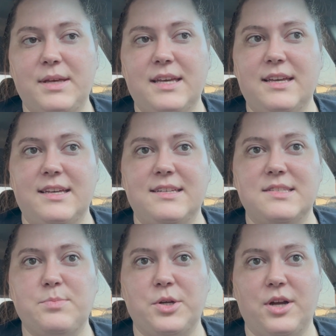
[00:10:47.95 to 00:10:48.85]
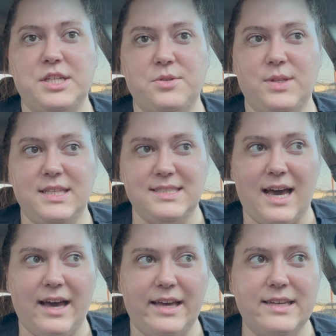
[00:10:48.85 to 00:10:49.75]
his progression with his
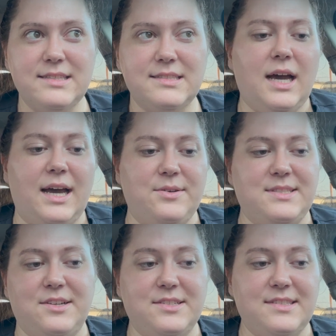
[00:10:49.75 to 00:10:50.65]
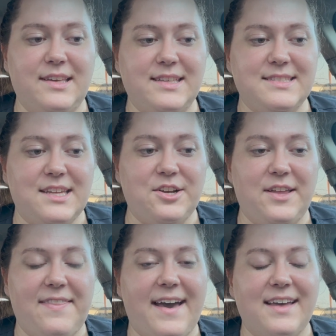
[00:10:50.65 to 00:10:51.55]
eyes. I was seriously
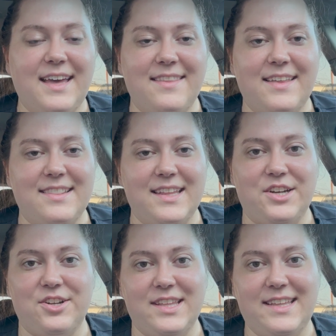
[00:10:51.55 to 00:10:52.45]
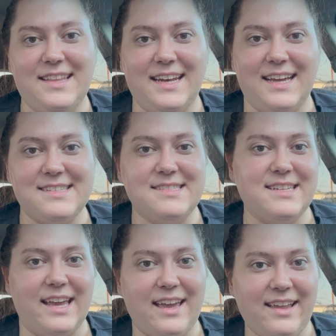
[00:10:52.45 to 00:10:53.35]
considering that, and then literally the next
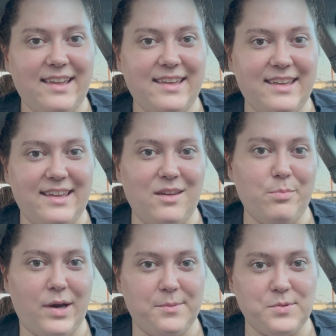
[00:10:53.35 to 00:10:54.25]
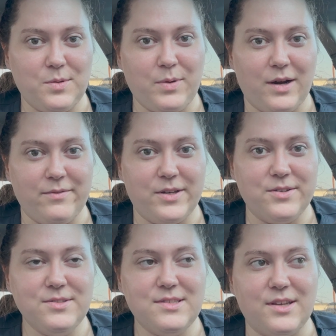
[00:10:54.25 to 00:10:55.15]
day he popped with
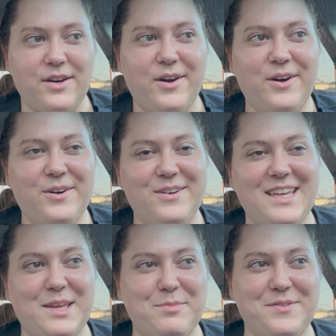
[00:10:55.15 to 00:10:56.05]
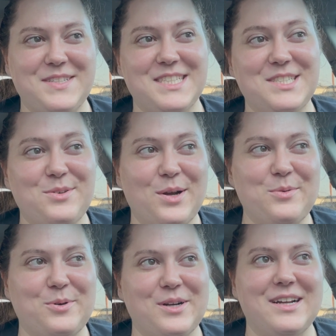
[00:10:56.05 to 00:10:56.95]
parvo, so he moved into
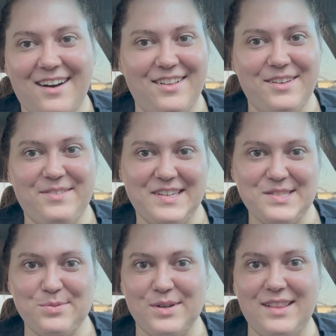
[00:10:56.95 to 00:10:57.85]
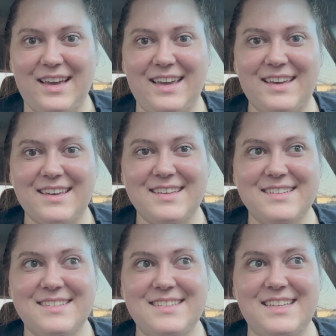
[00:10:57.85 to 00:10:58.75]
our ward. All of us were like,
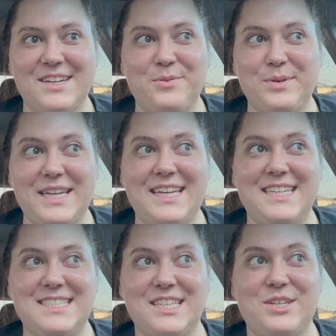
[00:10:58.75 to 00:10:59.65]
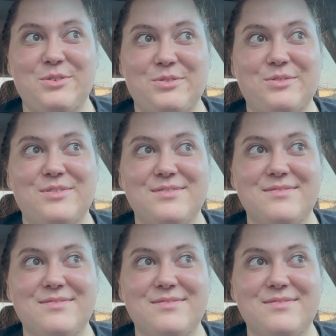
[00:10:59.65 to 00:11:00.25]
you know, we need to